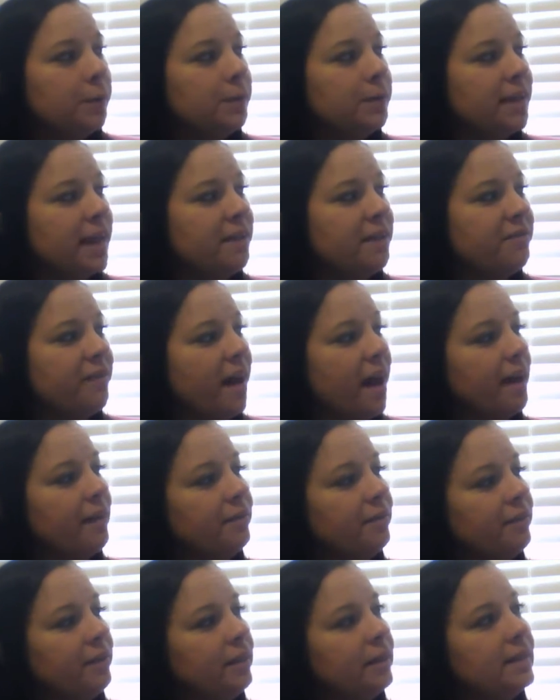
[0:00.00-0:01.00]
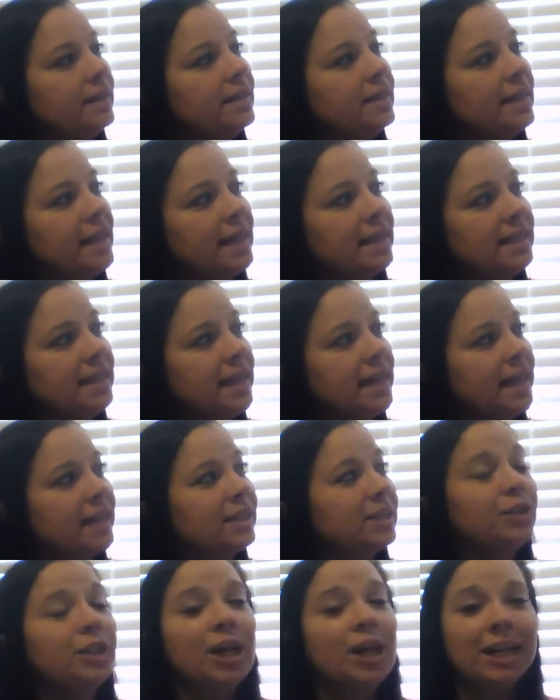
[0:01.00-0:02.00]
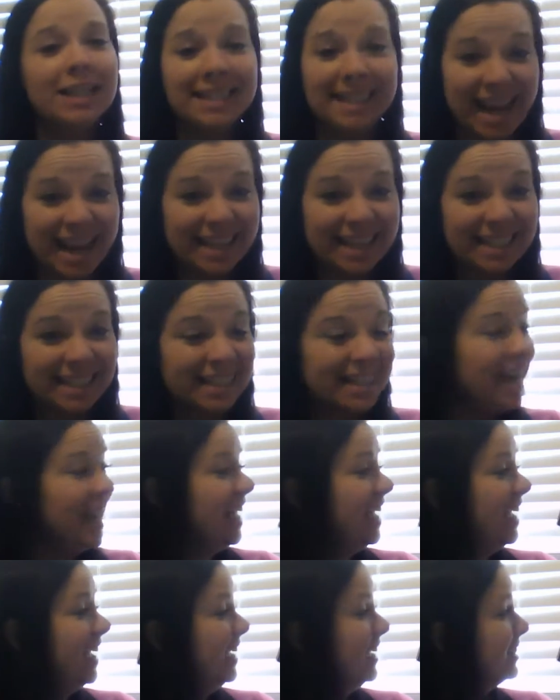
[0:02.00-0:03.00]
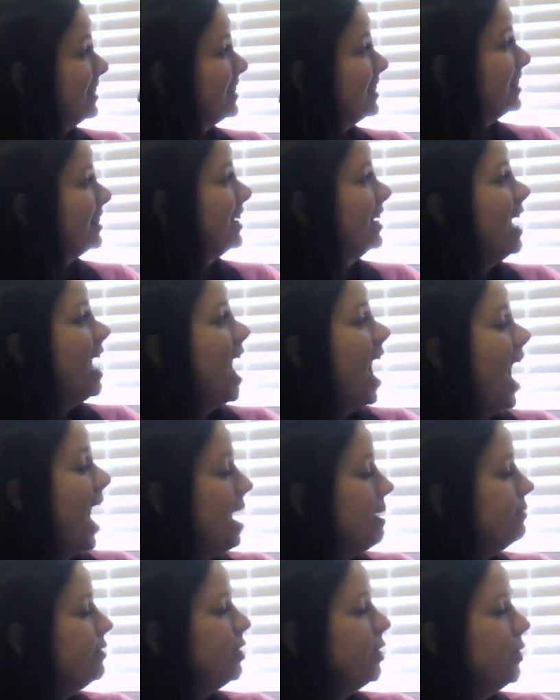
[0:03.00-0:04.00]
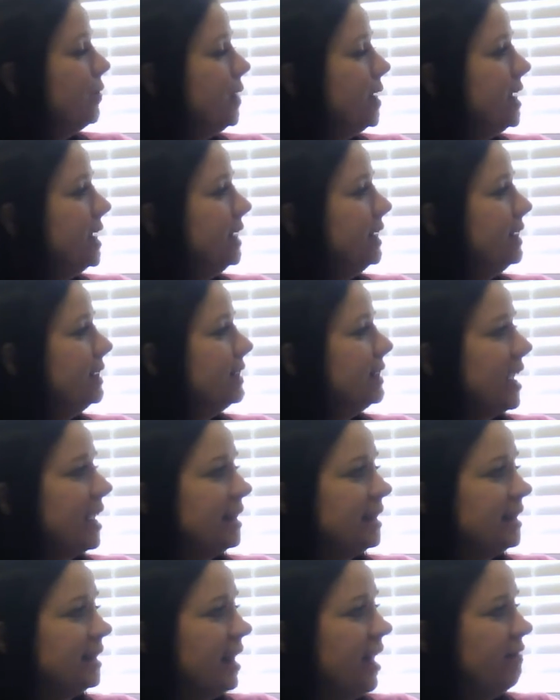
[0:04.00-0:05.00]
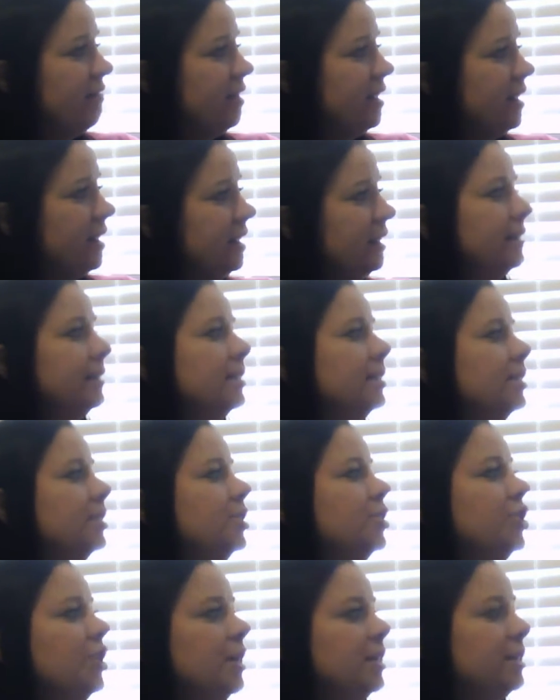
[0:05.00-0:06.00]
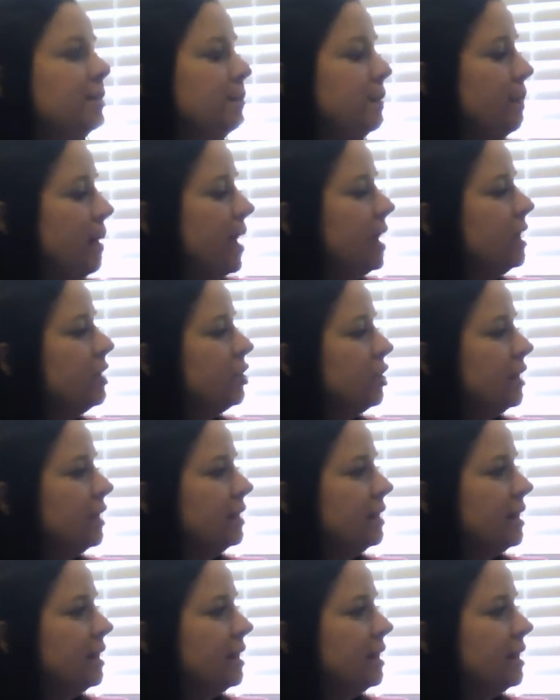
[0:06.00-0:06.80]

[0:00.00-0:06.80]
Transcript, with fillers: Day five, day six. Look, day six. I'm doing it. Day seven, just be patient.